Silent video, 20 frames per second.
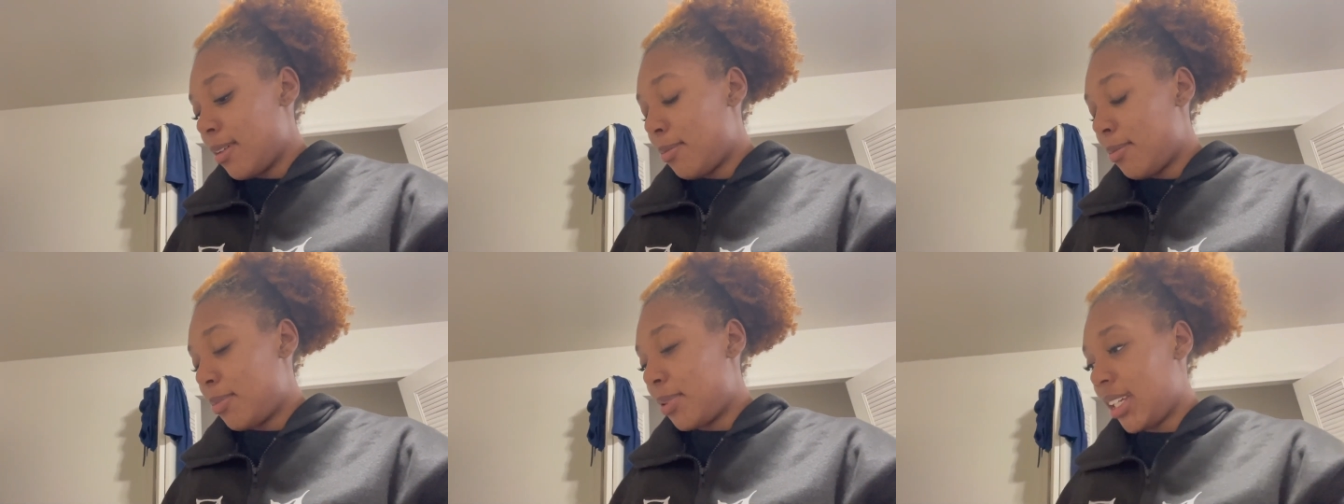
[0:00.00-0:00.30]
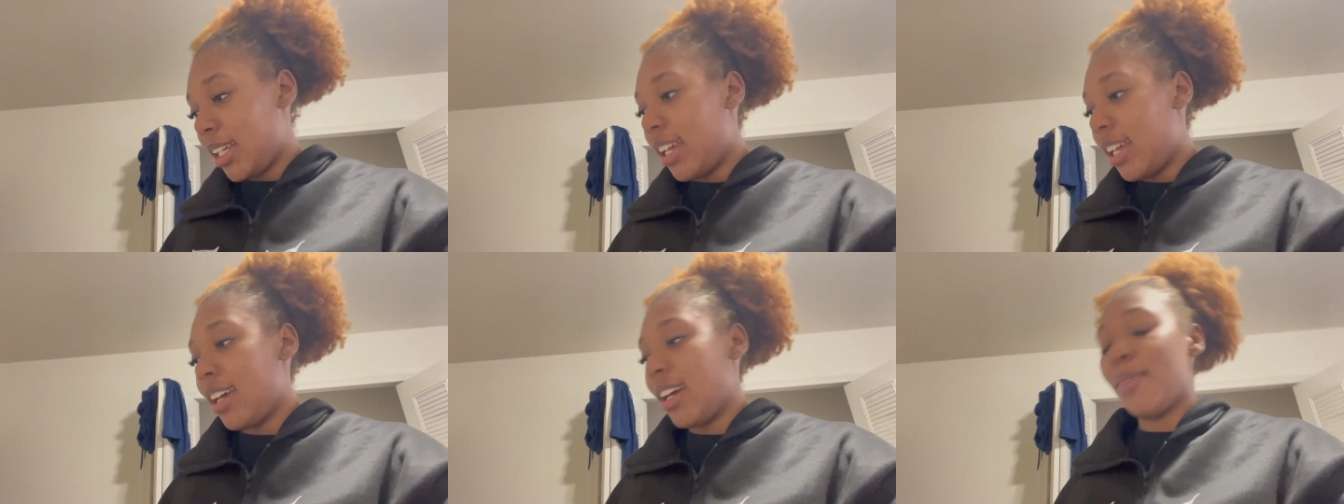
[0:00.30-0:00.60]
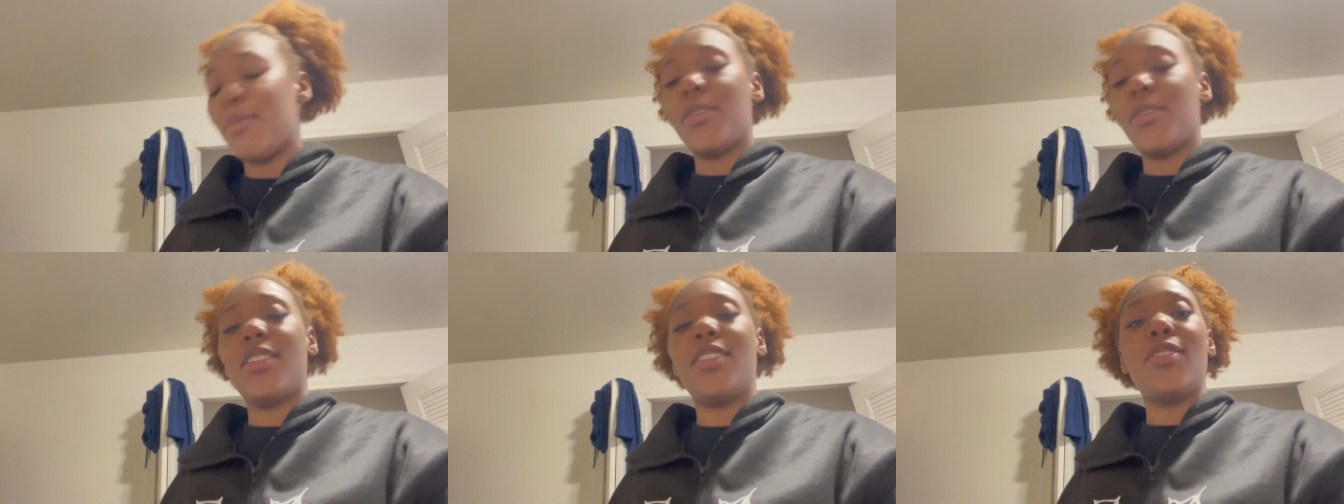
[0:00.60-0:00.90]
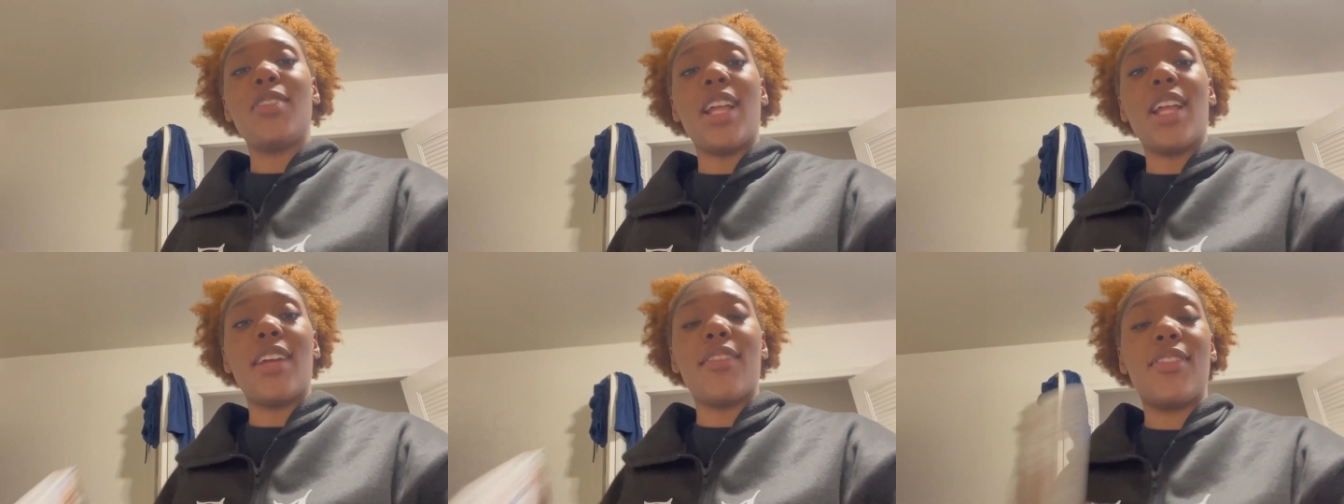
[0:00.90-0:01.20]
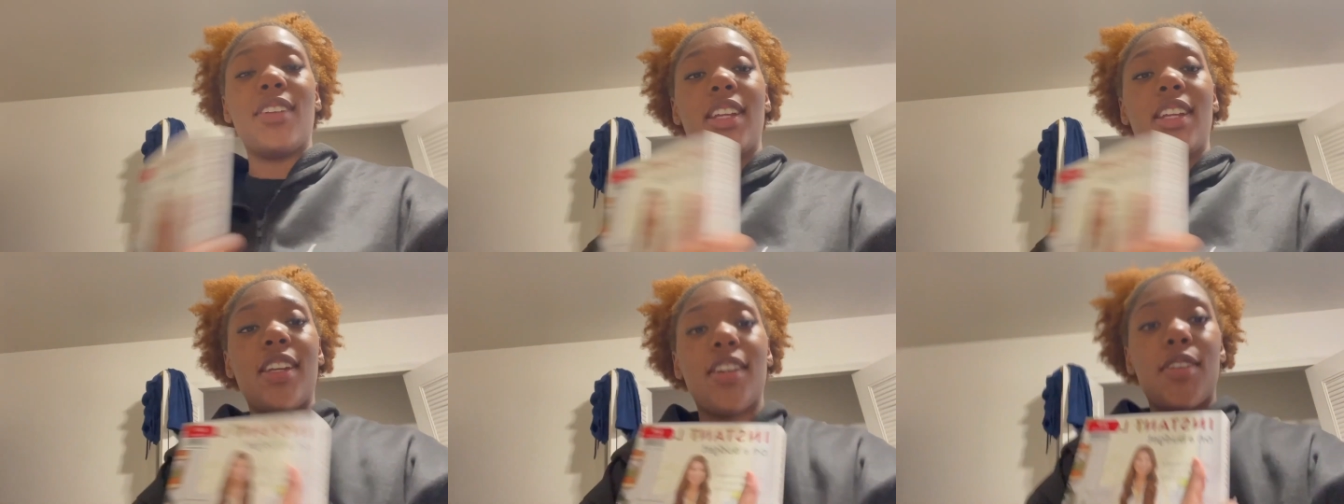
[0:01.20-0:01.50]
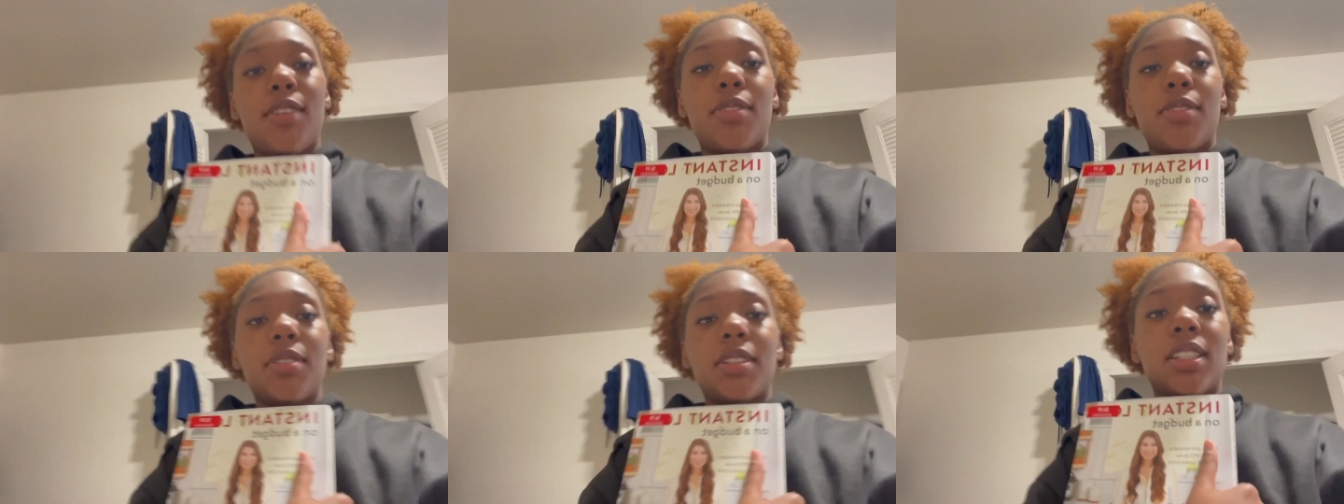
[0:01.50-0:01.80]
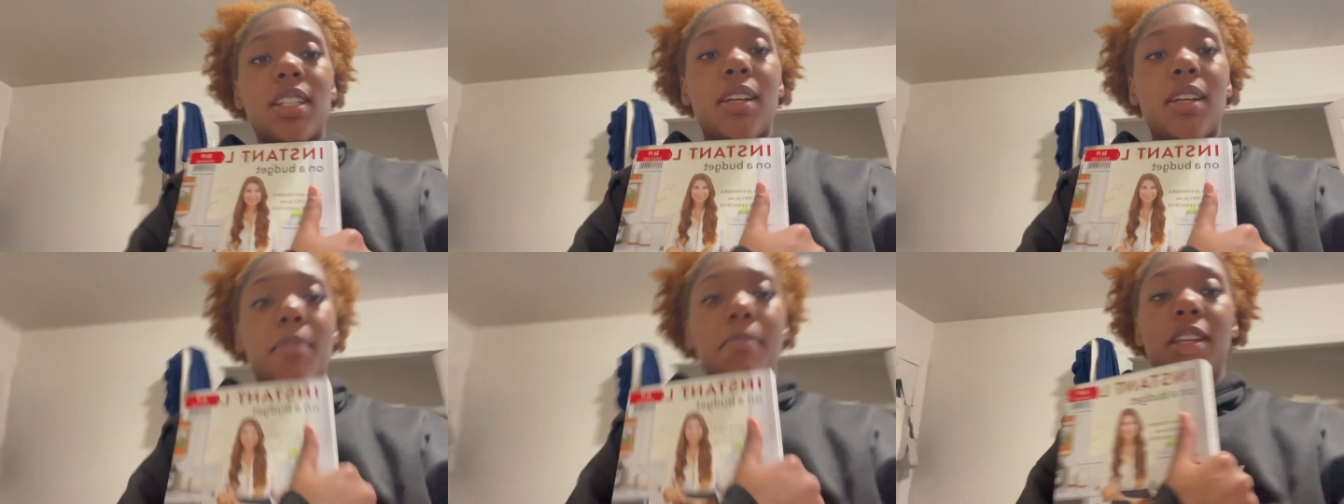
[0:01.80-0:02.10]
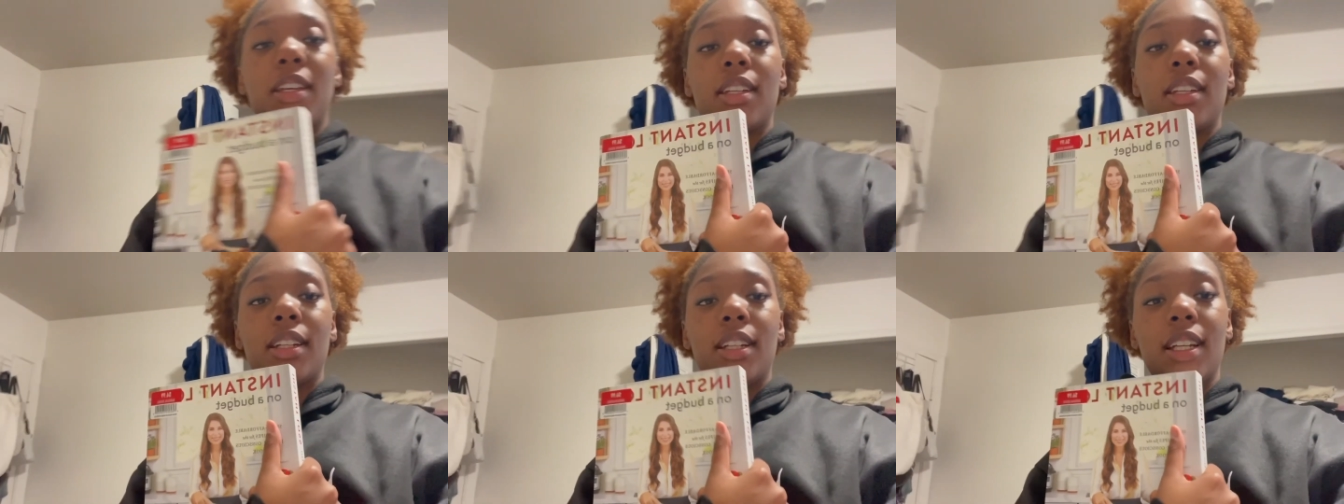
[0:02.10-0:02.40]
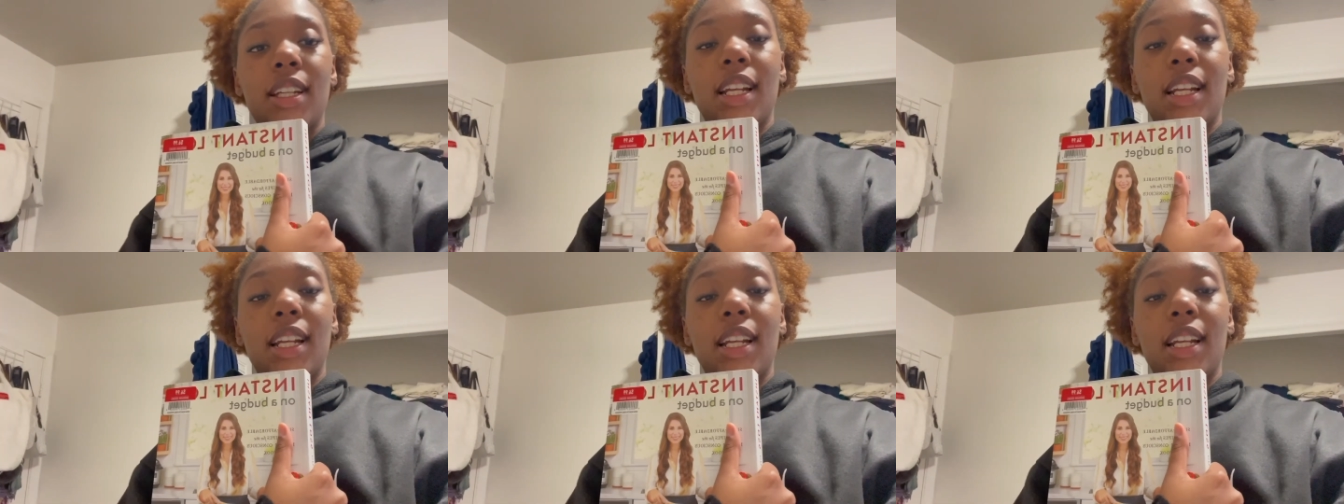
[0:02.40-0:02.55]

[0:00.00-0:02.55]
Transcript: But yeah, I'm going to do like videos of me cooking.